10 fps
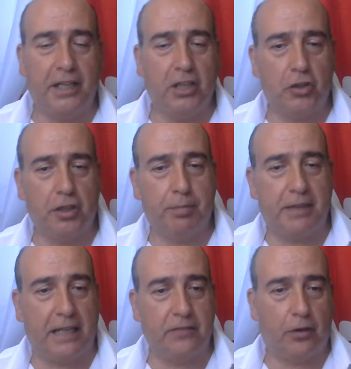e-learning
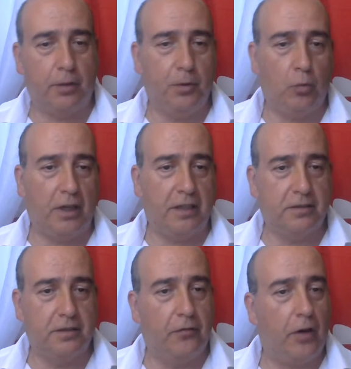platform
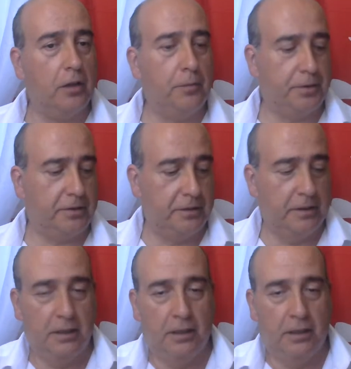was developed